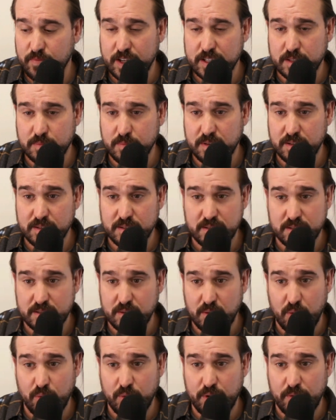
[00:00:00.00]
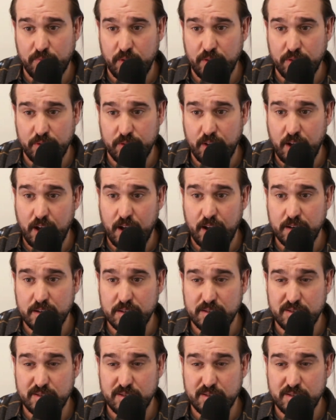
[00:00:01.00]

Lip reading: investment is just a whole different thought.